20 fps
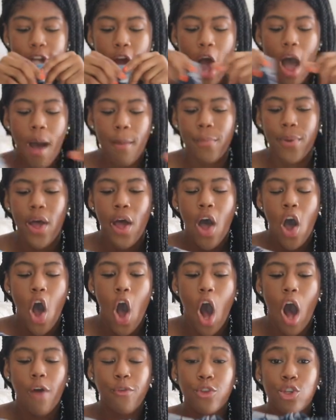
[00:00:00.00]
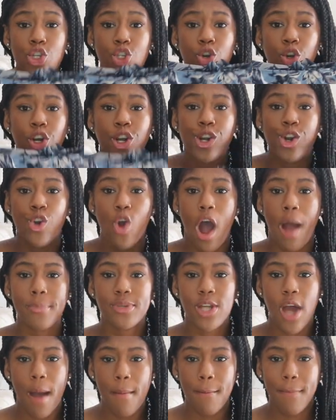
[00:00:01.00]
top, off the shoulder
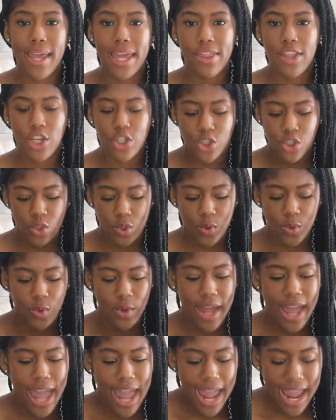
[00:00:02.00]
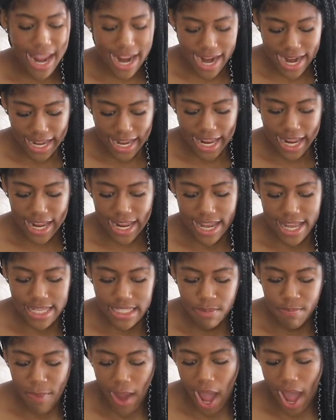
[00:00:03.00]
crop top bathing suit. And it
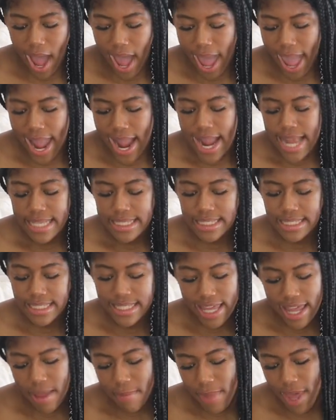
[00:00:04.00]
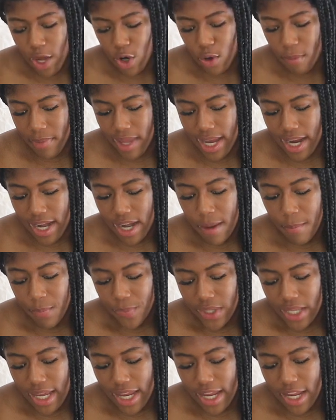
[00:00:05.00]
is by Sam Edelman.
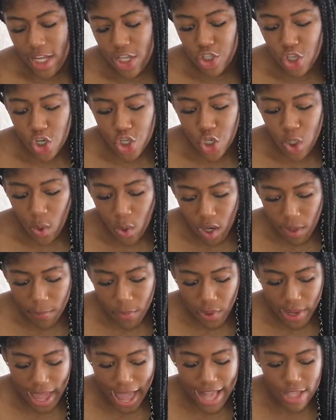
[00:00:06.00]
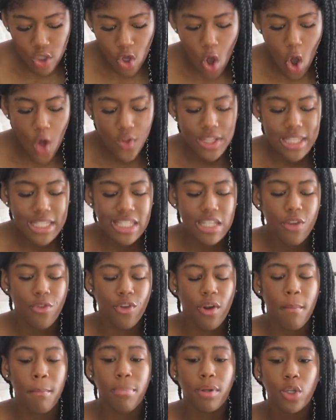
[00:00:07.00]
It is adorable. It has all these
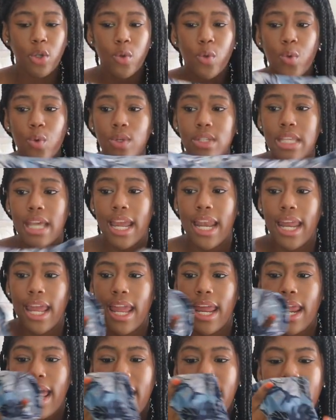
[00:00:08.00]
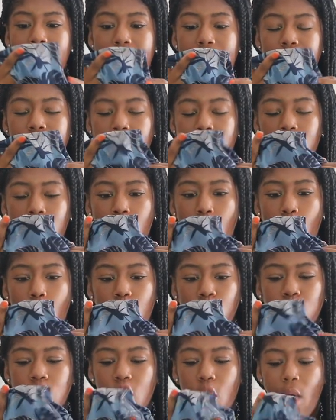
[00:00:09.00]
different blues in it. And then it
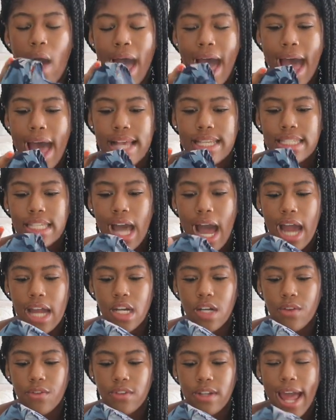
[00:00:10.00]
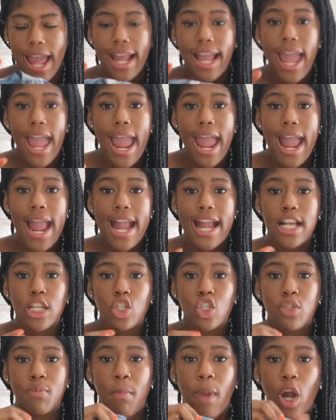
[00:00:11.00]
also has kind of like a
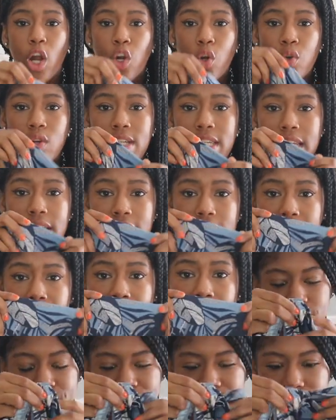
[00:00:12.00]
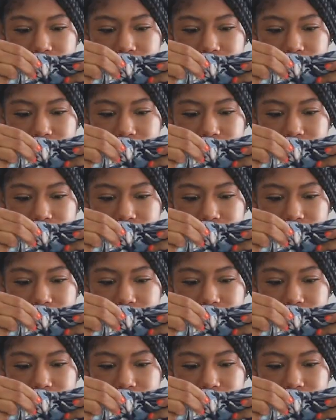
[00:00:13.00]
sparkle detail